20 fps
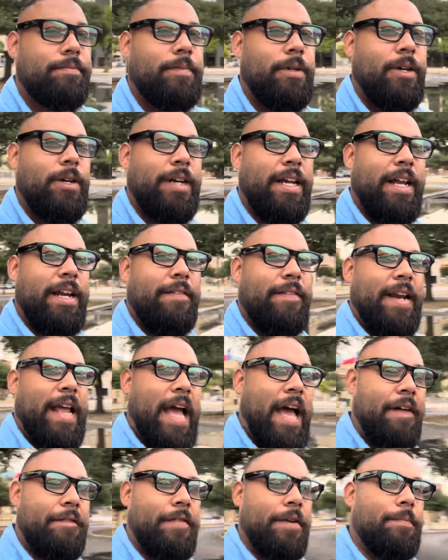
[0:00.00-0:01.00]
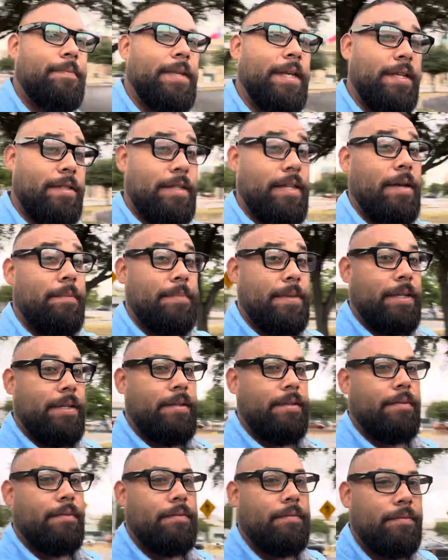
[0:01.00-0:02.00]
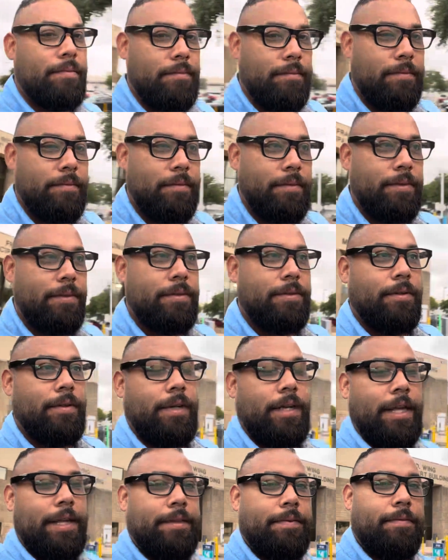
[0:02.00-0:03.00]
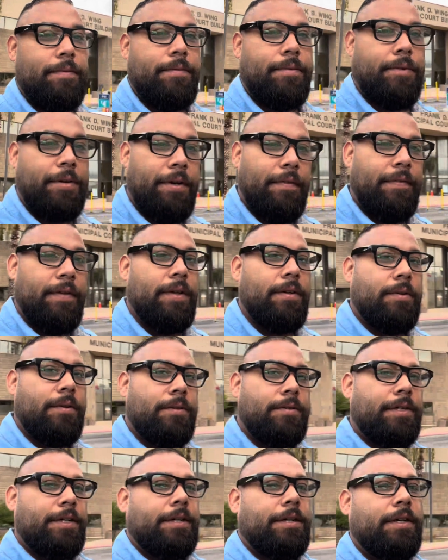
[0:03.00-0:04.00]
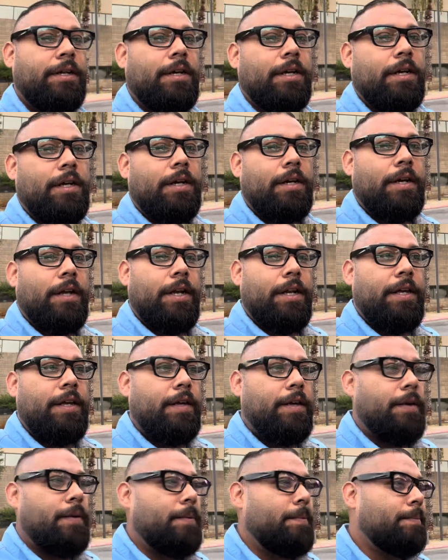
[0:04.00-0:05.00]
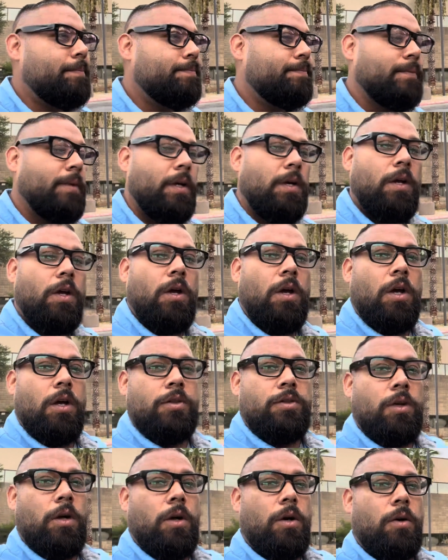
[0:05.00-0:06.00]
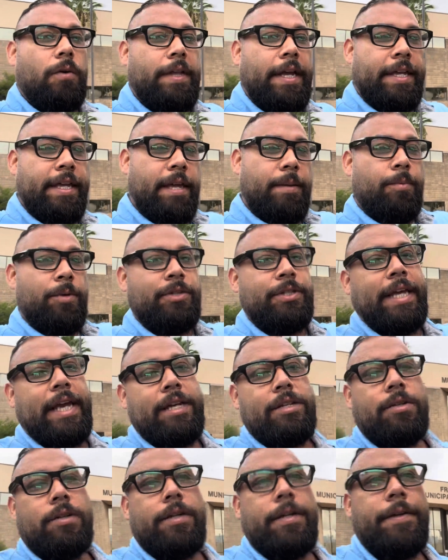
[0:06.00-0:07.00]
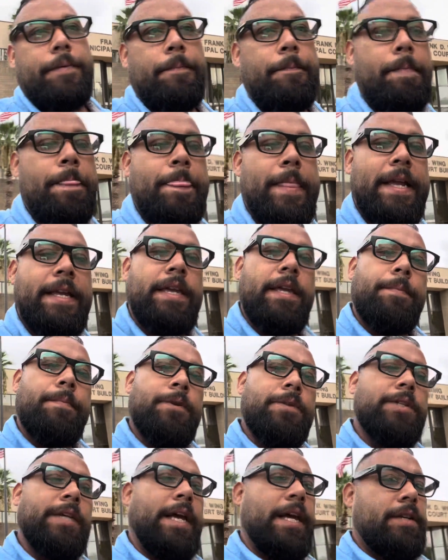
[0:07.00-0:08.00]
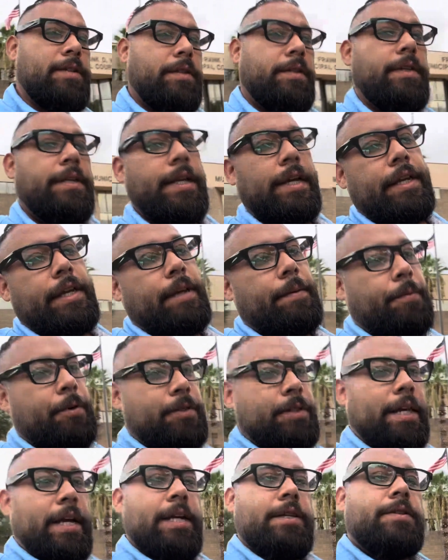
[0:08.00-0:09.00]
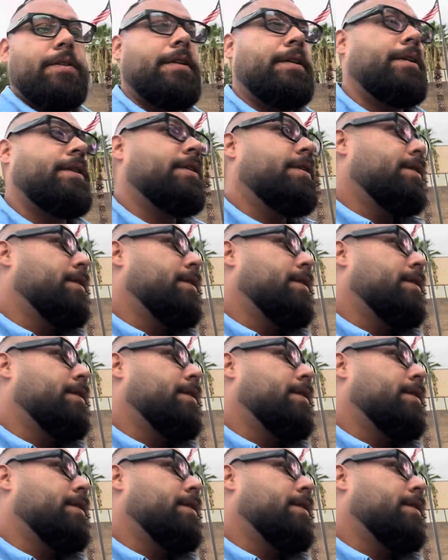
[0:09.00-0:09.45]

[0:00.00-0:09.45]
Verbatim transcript: Or not even half empty, it's empty. Only like three vehicles here. Anywho, so they keep rescheduling, they keep rescheduling, they keep rescheduling.